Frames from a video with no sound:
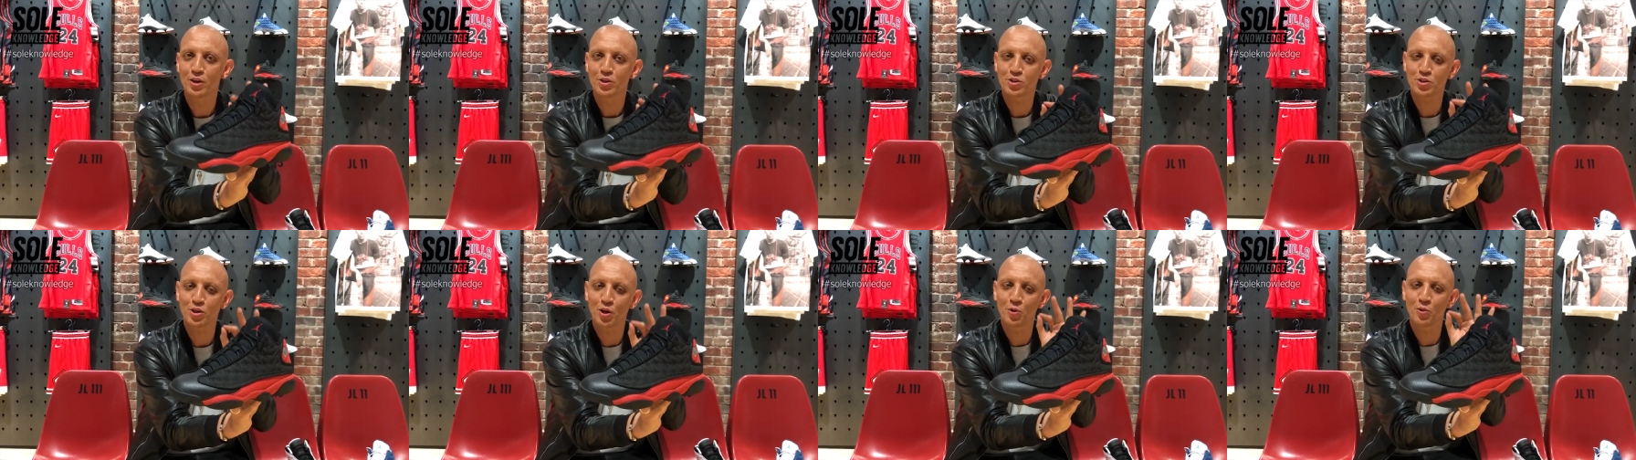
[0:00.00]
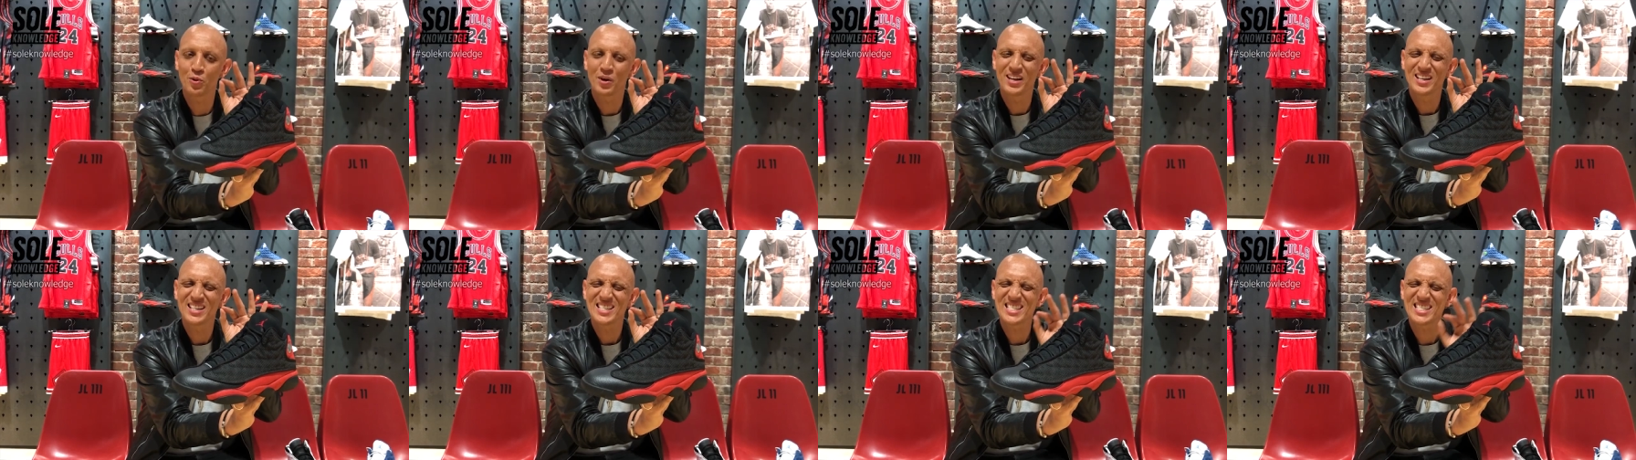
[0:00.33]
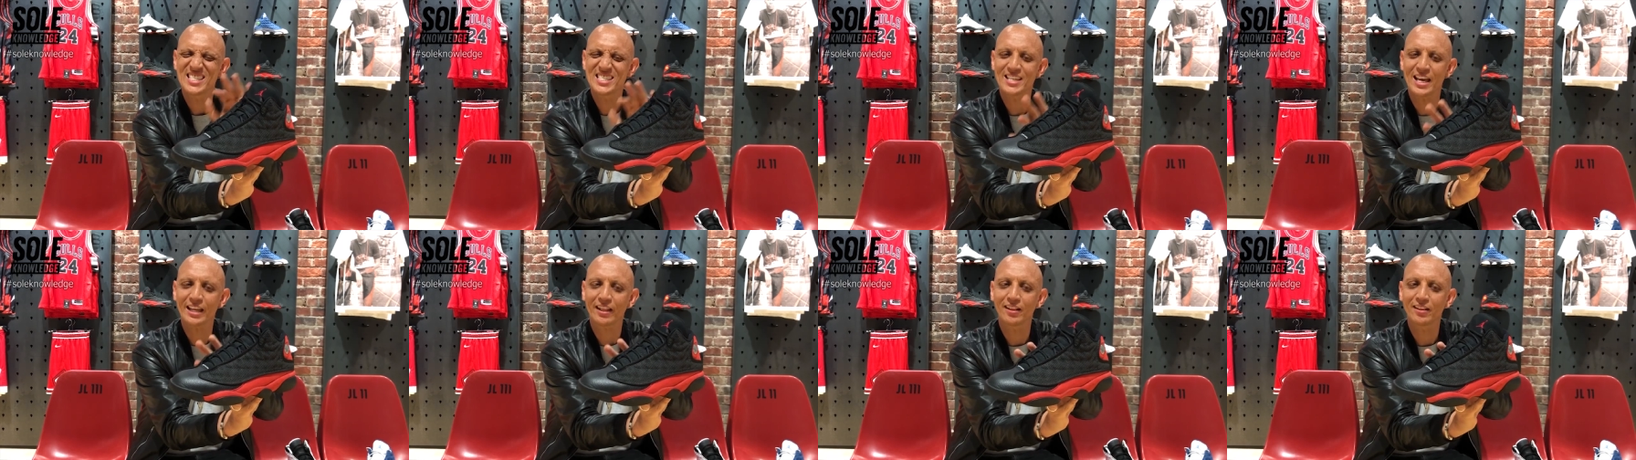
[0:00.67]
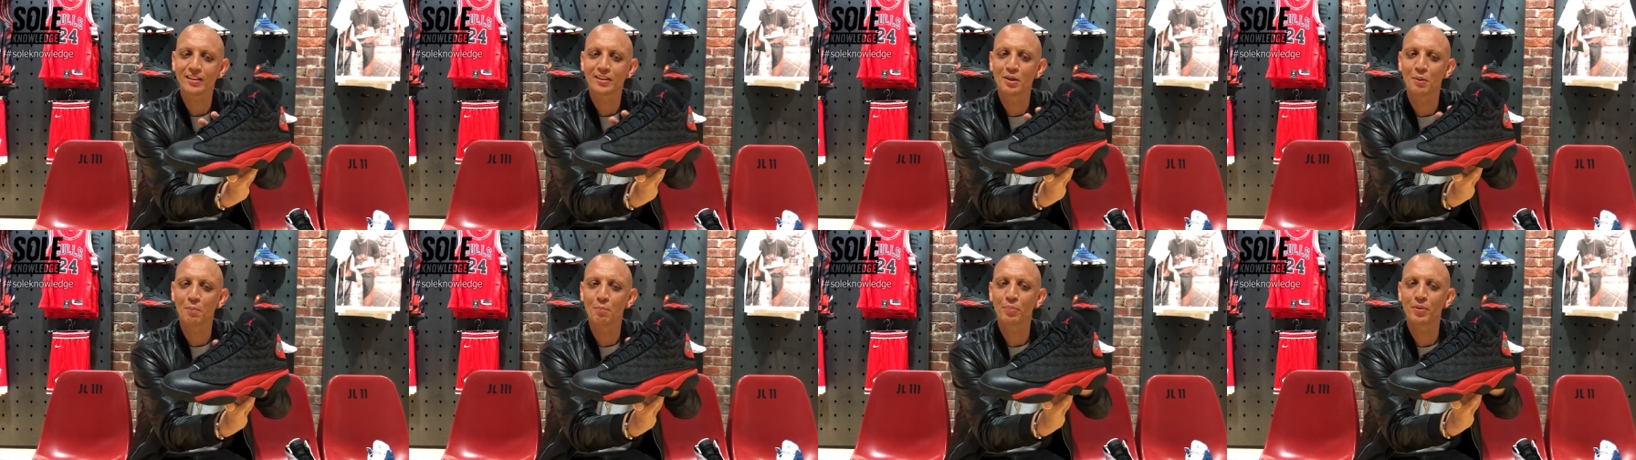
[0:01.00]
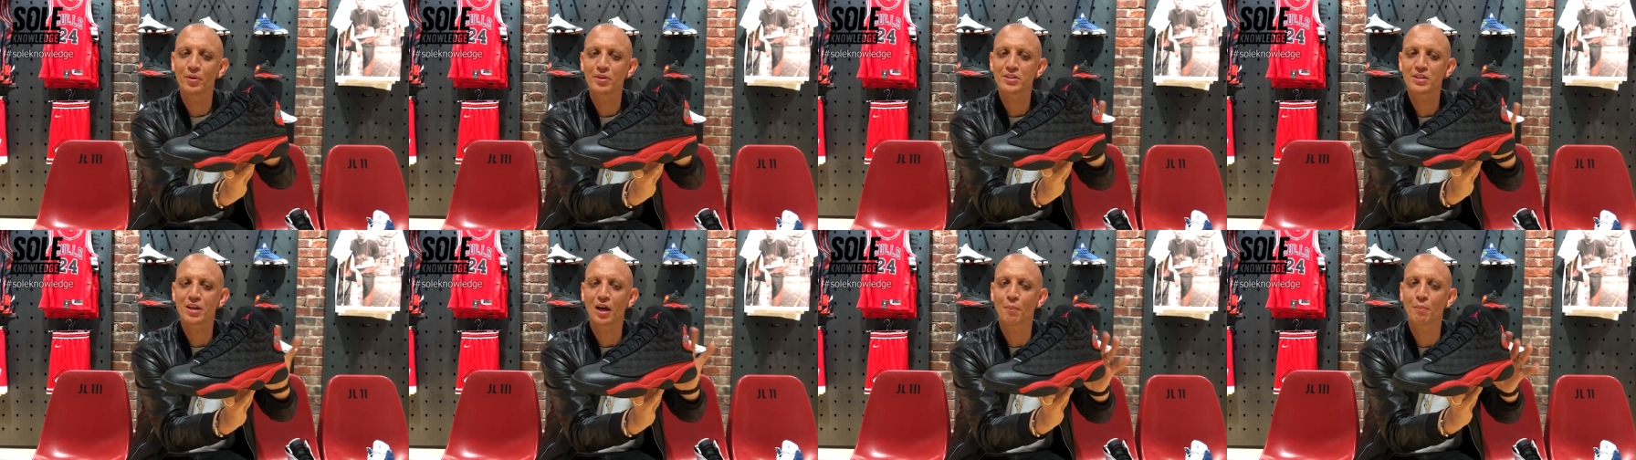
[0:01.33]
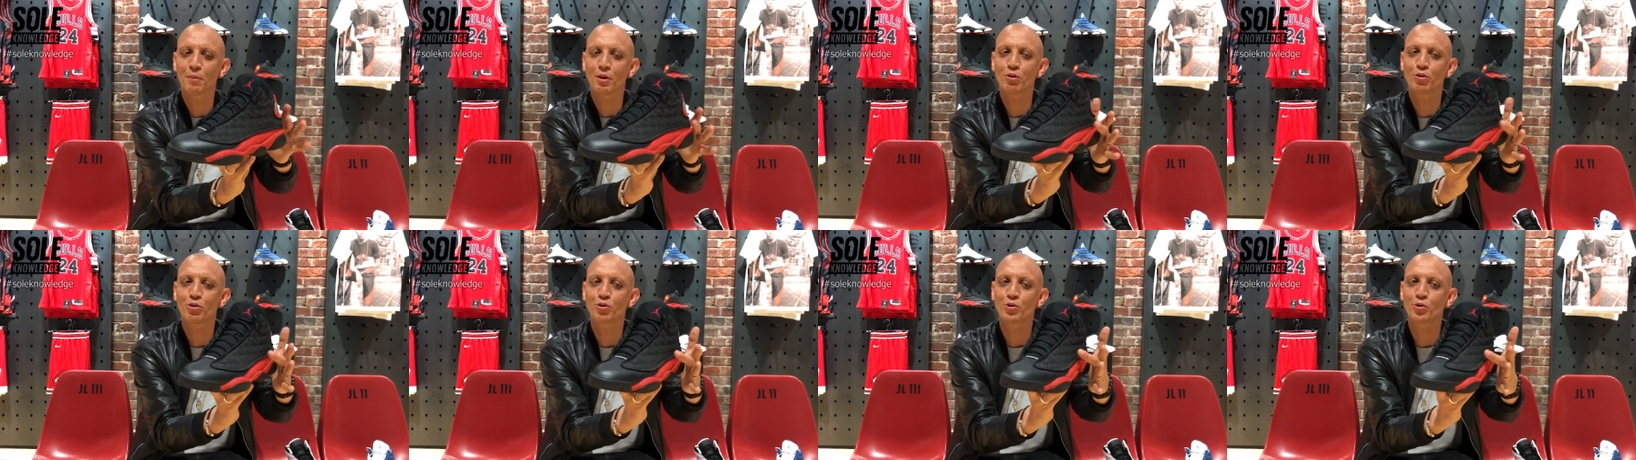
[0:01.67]
So subtle dimples
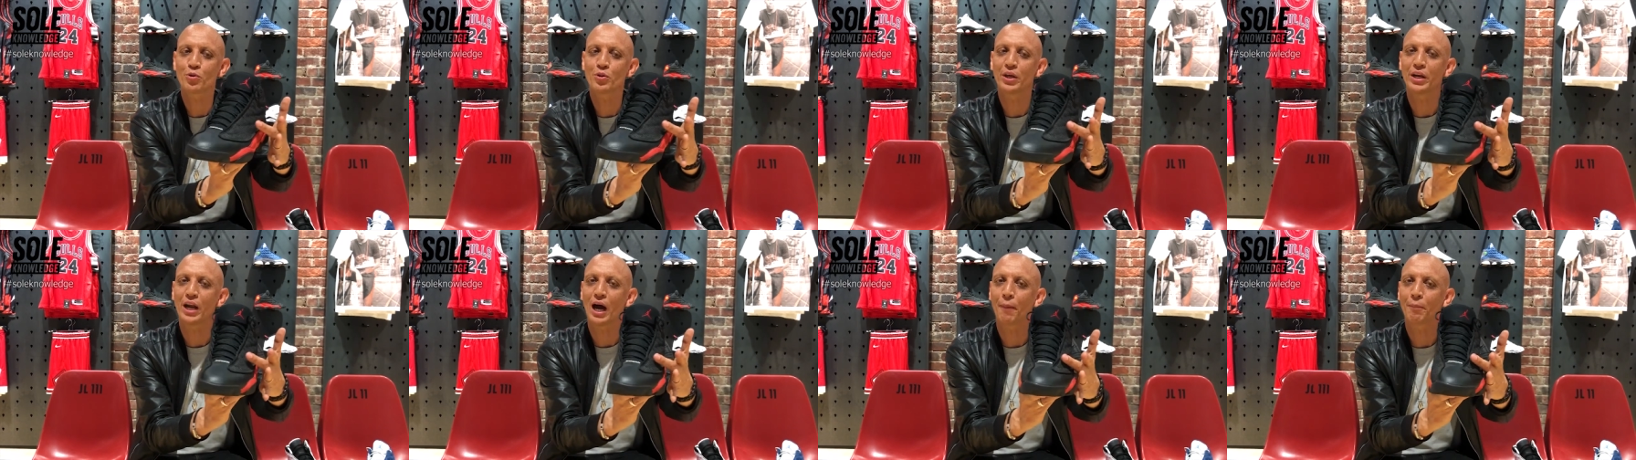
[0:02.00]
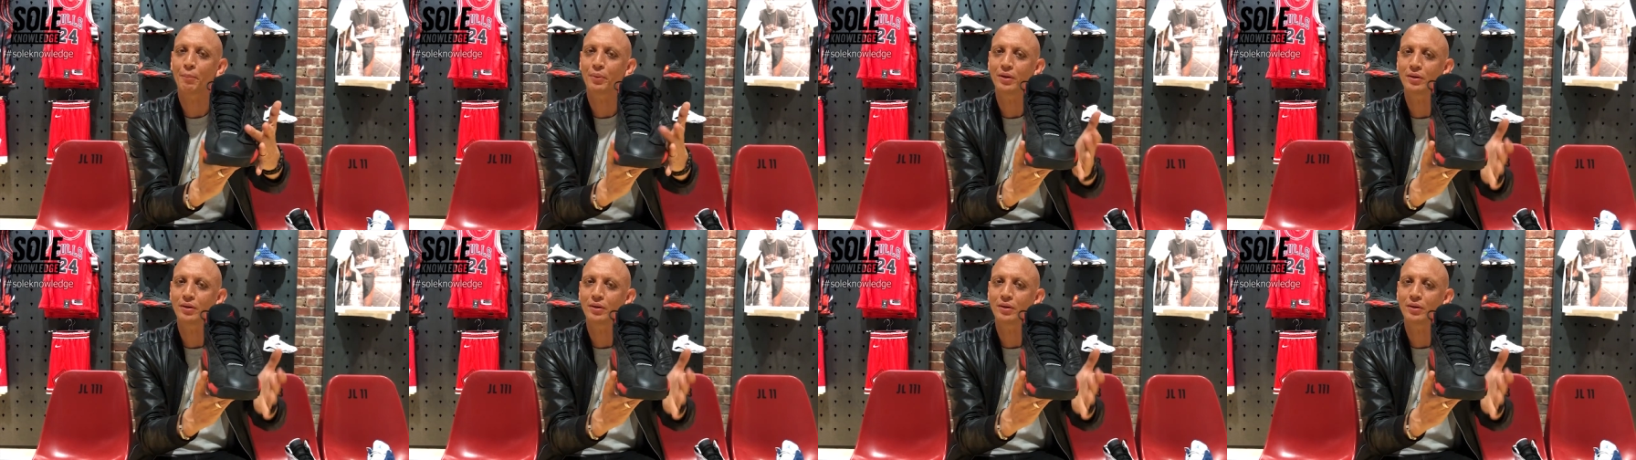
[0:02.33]
coming through that upper,